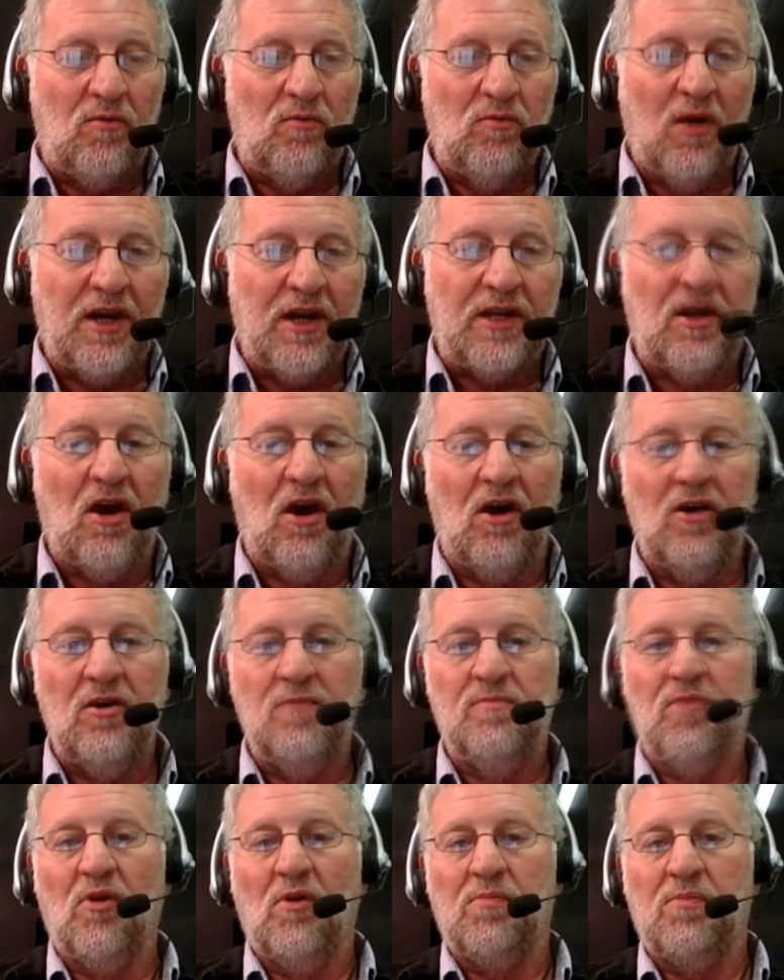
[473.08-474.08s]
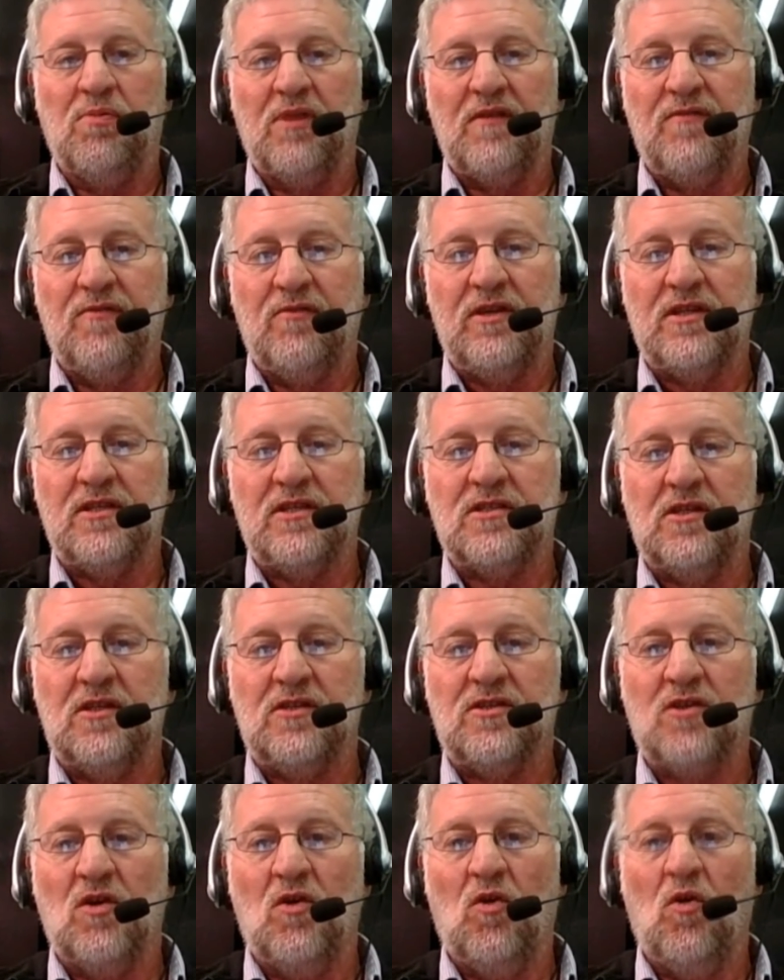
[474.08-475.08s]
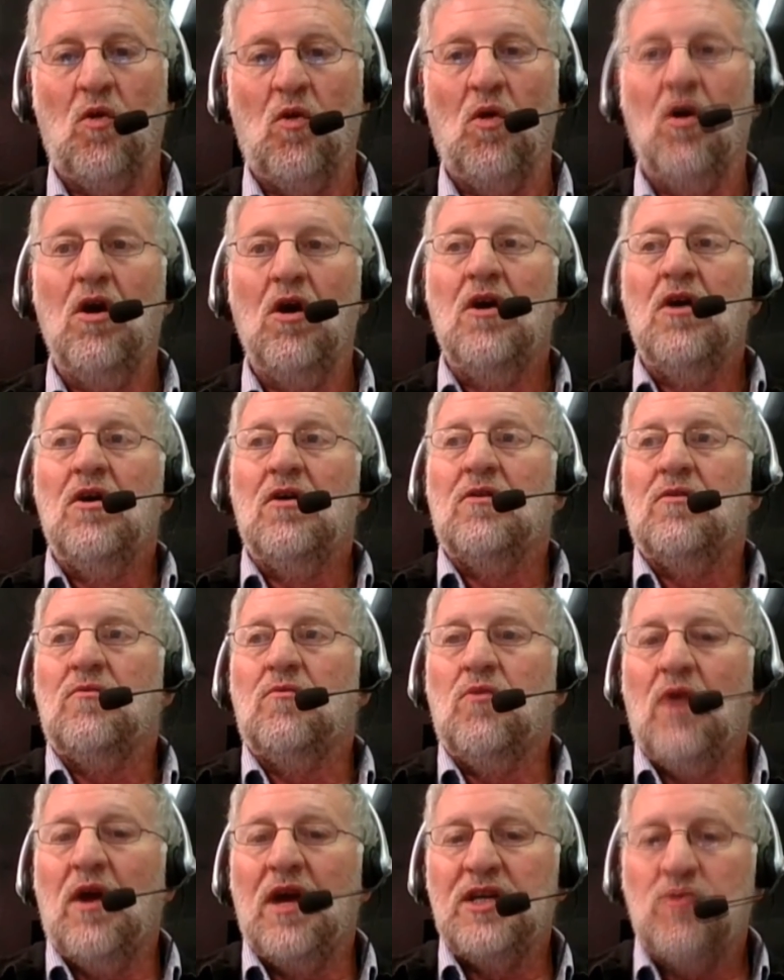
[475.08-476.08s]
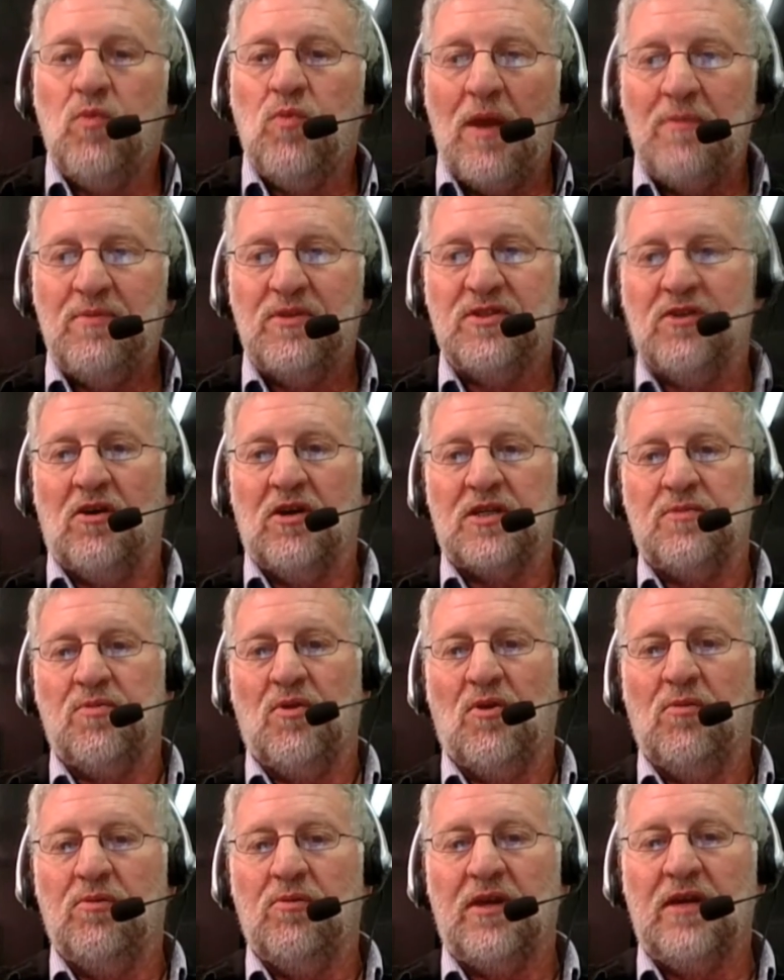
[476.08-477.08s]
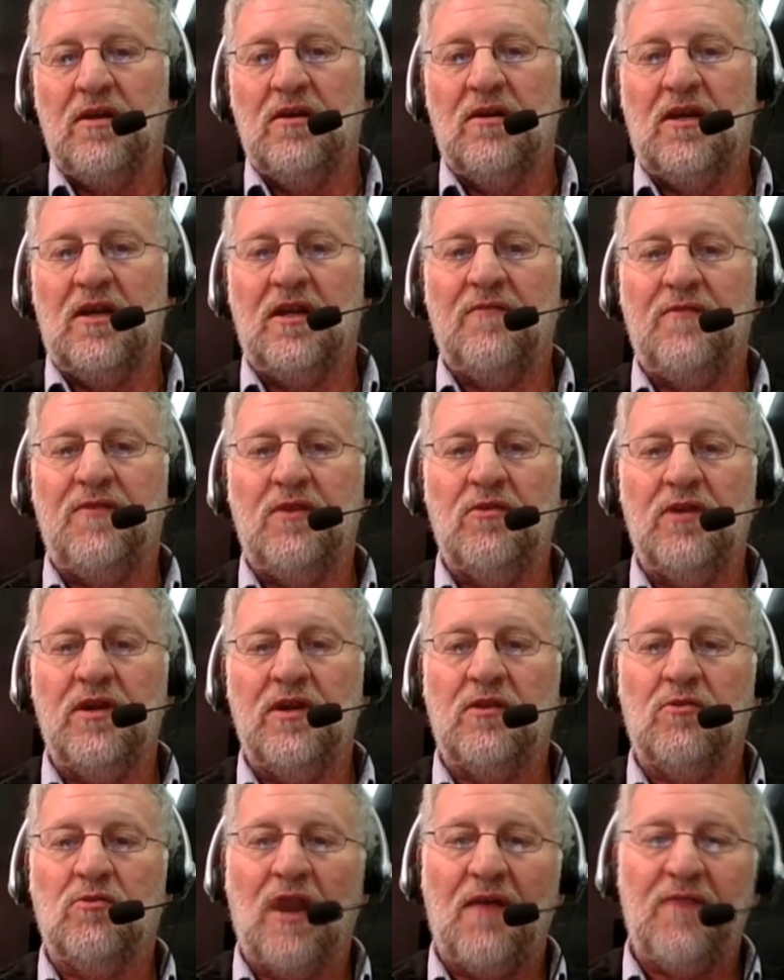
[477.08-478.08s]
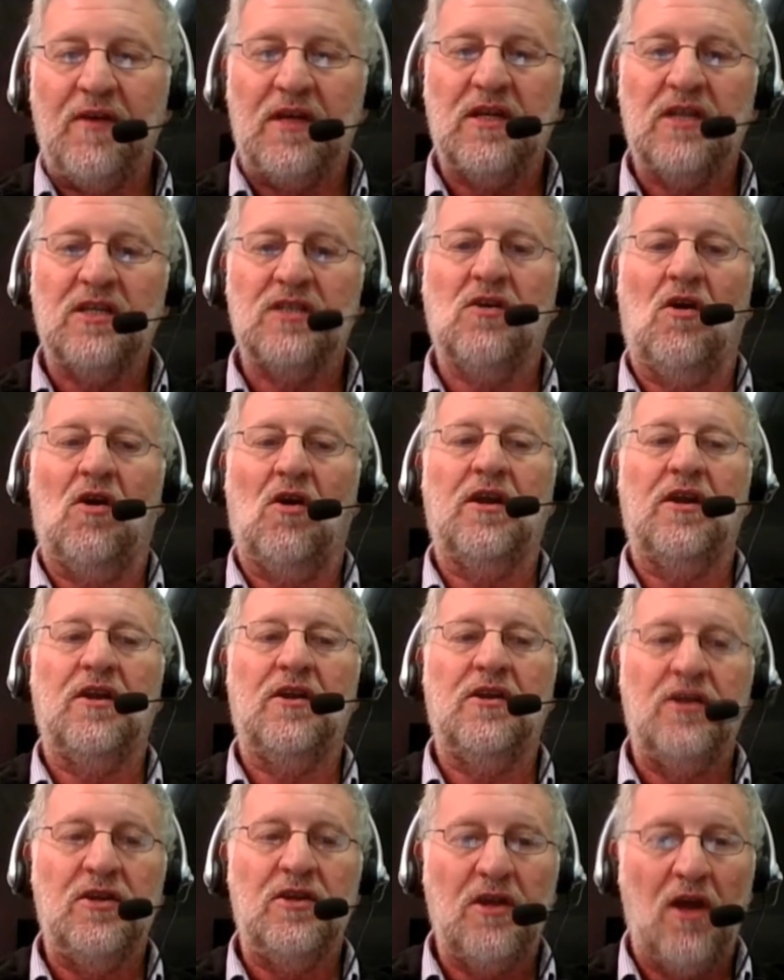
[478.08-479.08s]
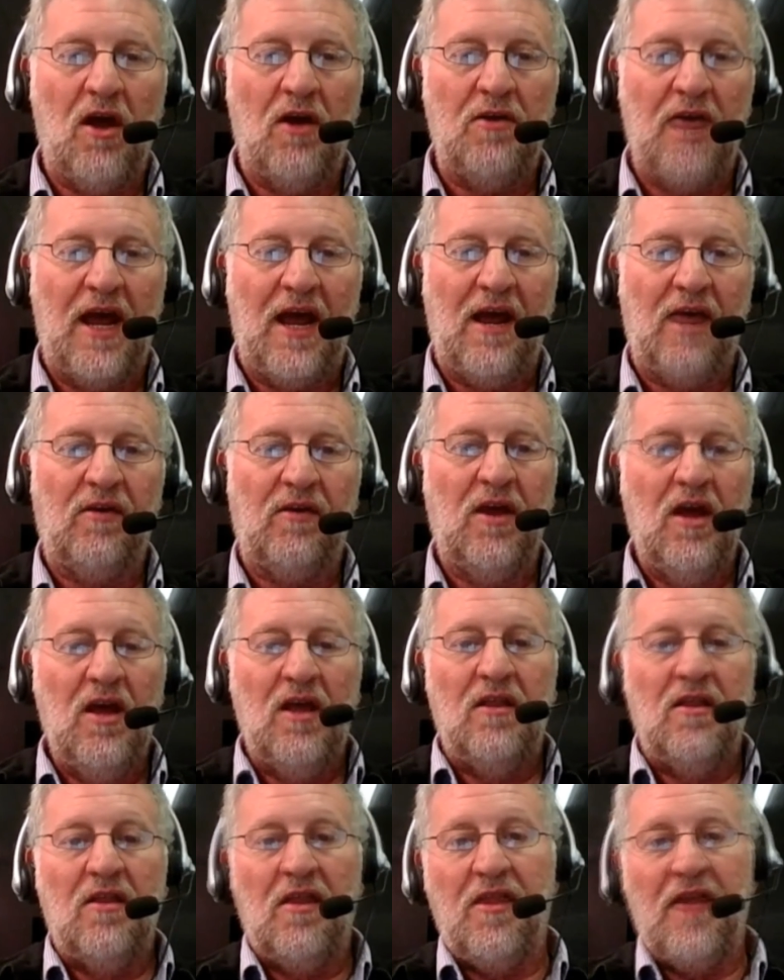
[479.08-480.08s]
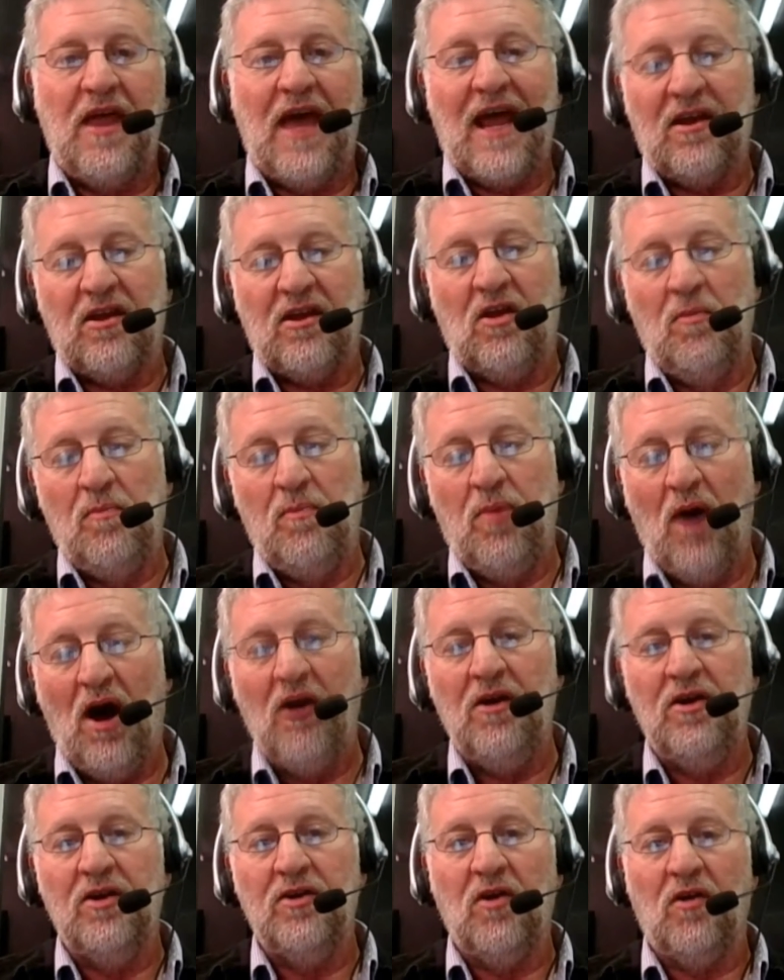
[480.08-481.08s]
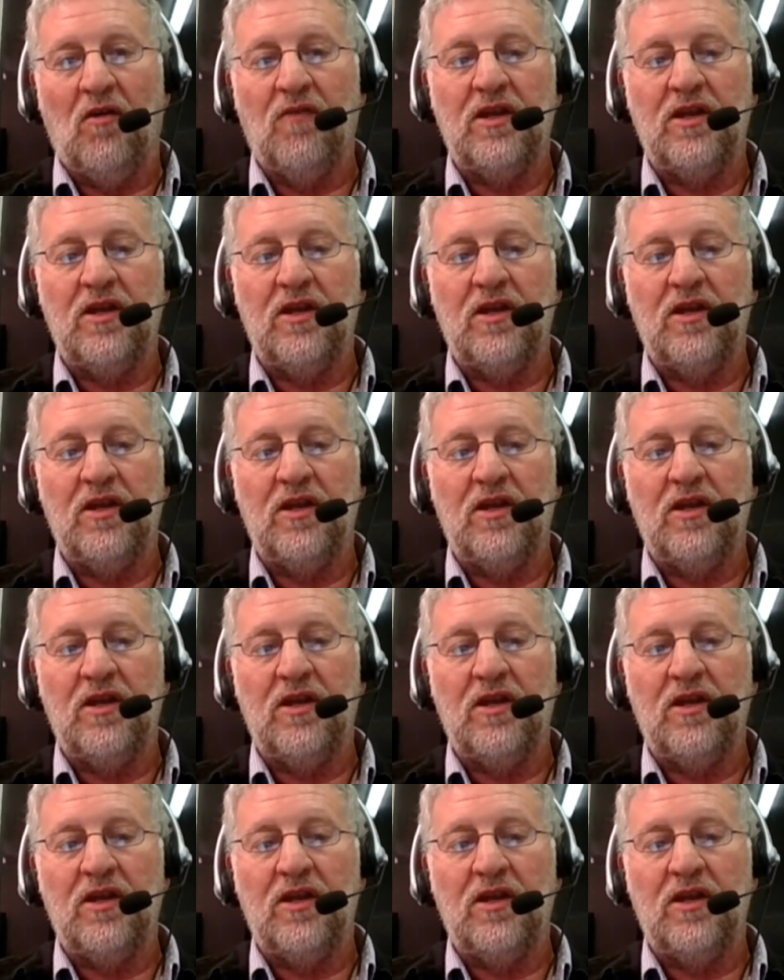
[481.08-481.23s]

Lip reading: write code properly, for instance, or raise websites properly. And if you're in graphic design and you go down that component